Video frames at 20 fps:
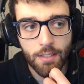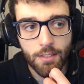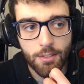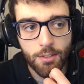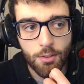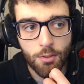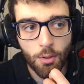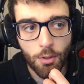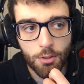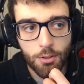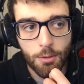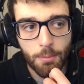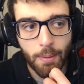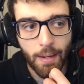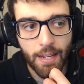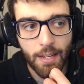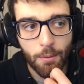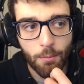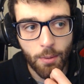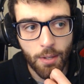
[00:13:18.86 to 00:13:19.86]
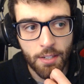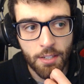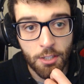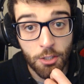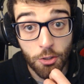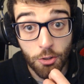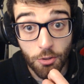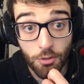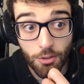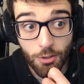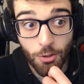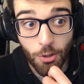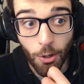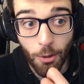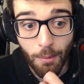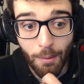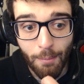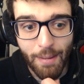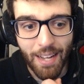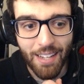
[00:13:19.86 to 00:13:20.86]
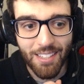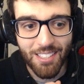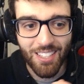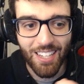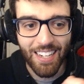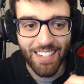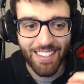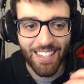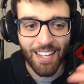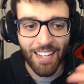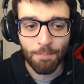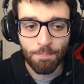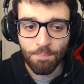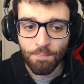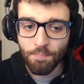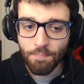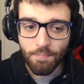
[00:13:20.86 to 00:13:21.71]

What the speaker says: not too pay to win. I shouldn't scroll my mouse like that.